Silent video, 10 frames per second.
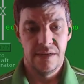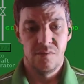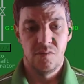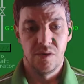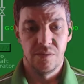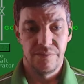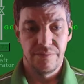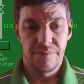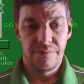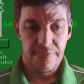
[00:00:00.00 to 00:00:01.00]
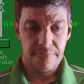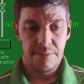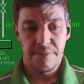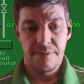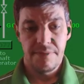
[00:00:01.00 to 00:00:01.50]
We'll
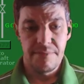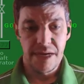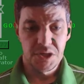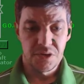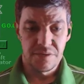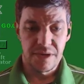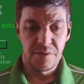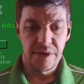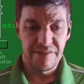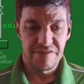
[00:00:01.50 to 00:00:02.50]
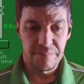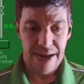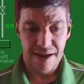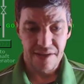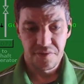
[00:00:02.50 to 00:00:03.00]
make sure that we have a
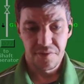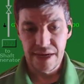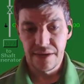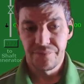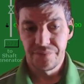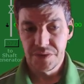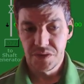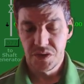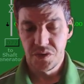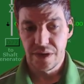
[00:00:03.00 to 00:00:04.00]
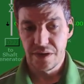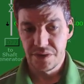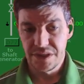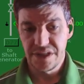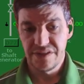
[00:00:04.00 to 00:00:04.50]
pathway to our
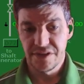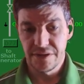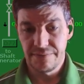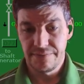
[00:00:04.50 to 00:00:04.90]
receiver.